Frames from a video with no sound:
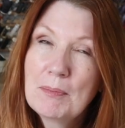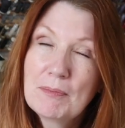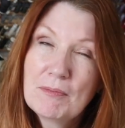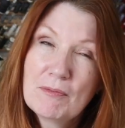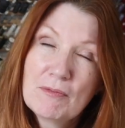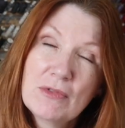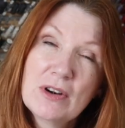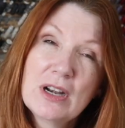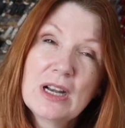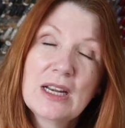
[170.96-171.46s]

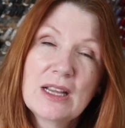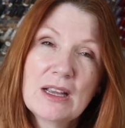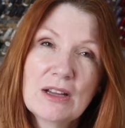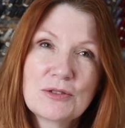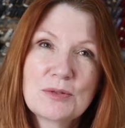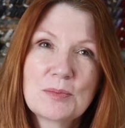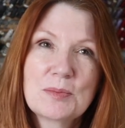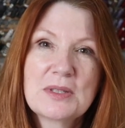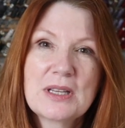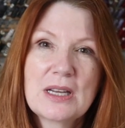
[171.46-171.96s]
really
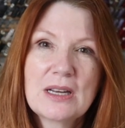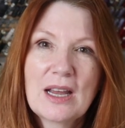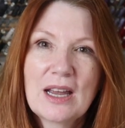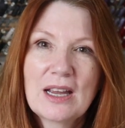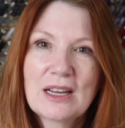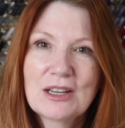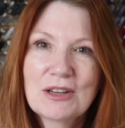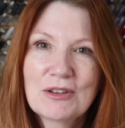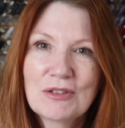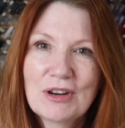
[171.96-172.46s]
100%
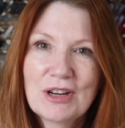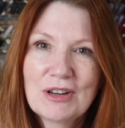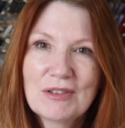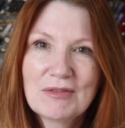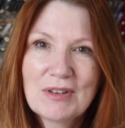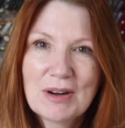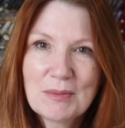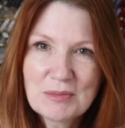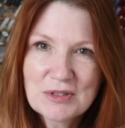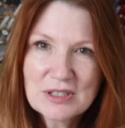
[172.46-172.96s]
accurate
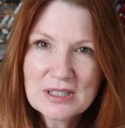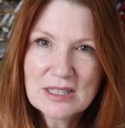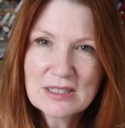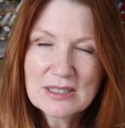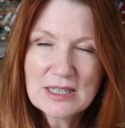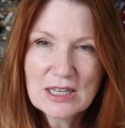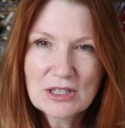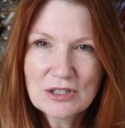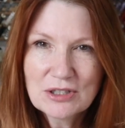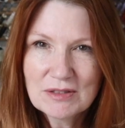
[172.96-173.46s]

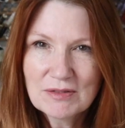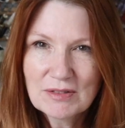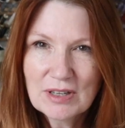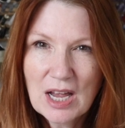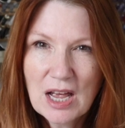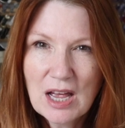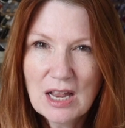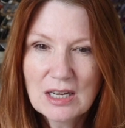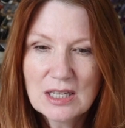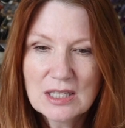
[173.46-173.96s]
representation of
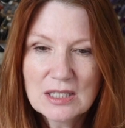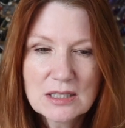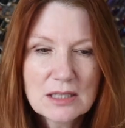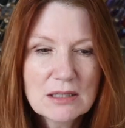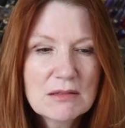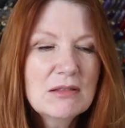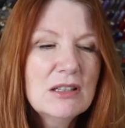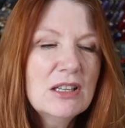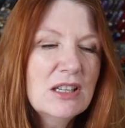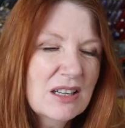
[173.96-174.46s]
colours.
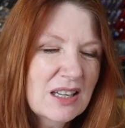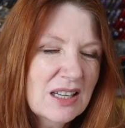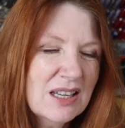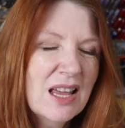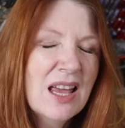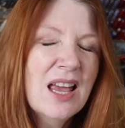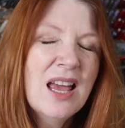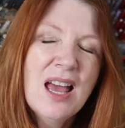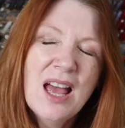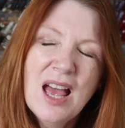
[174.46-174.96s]
I mean,
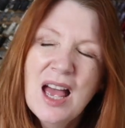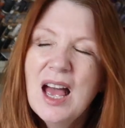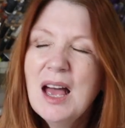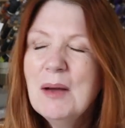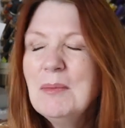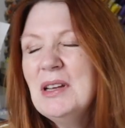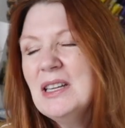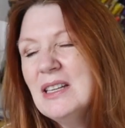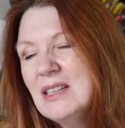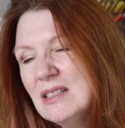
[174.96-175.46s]

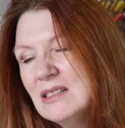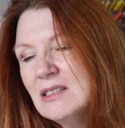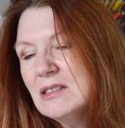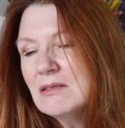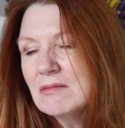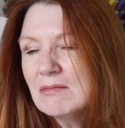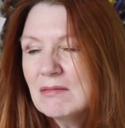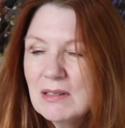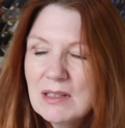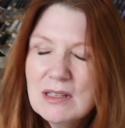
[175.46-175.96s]
it's
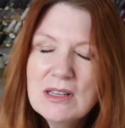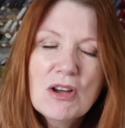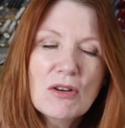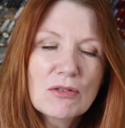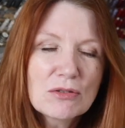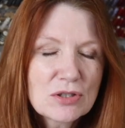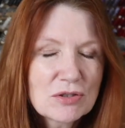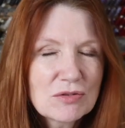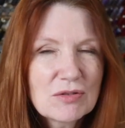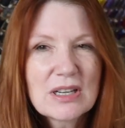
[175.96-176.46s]

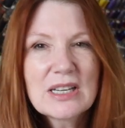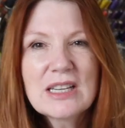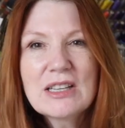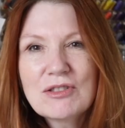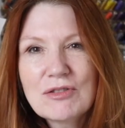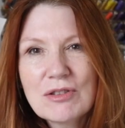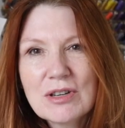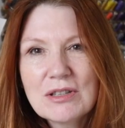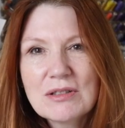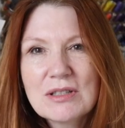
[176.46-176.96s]
not strictly
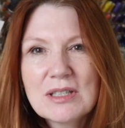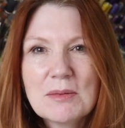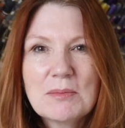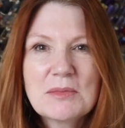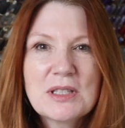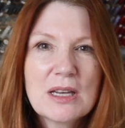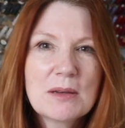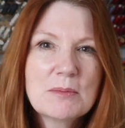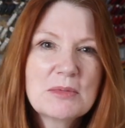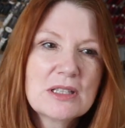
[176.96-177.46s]
true.
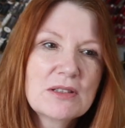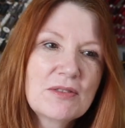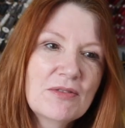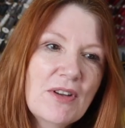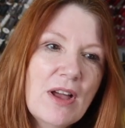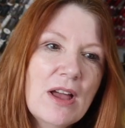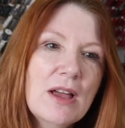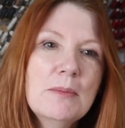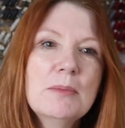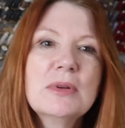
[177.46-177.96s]
Sometimes it's
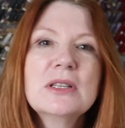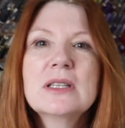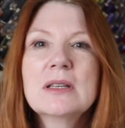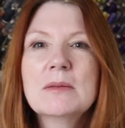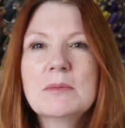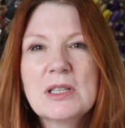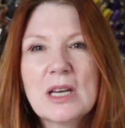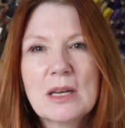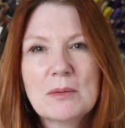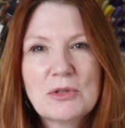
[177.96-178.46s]
fine, but
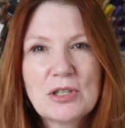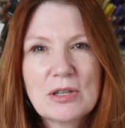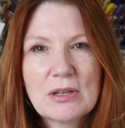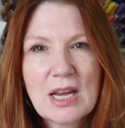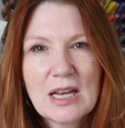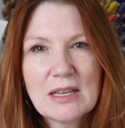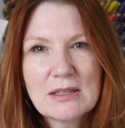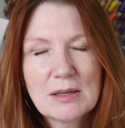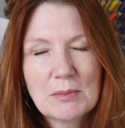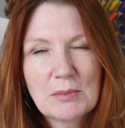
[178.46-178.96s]
sometimes you
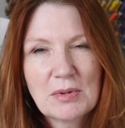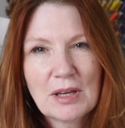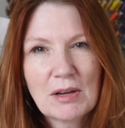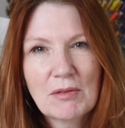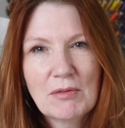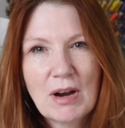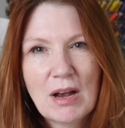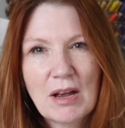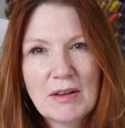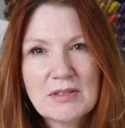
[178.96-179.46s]
get something
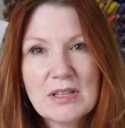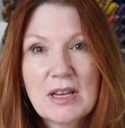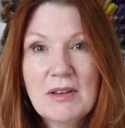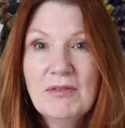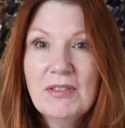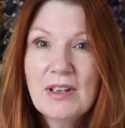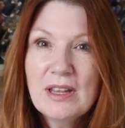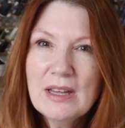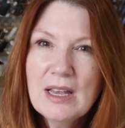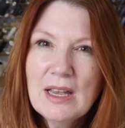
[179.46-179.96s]
arrives. In
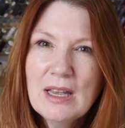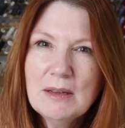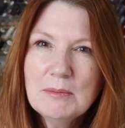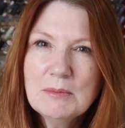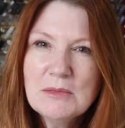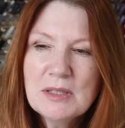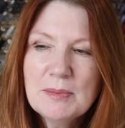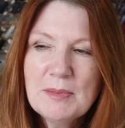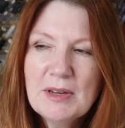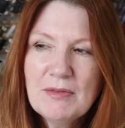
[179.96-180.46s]
fact, that
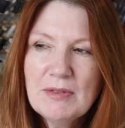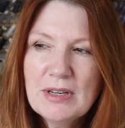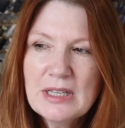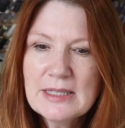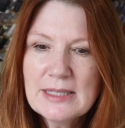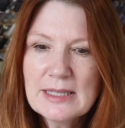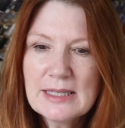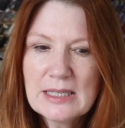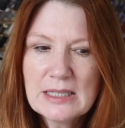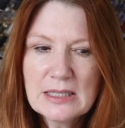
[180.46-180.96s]
happened to me
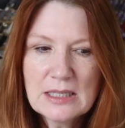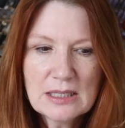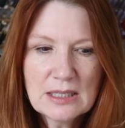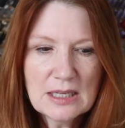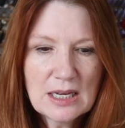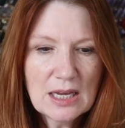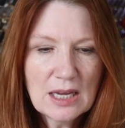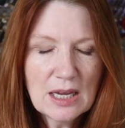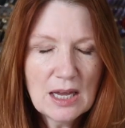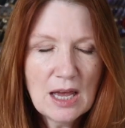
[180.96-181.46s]
recently,
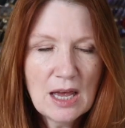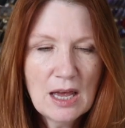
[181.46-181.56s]
didn't it?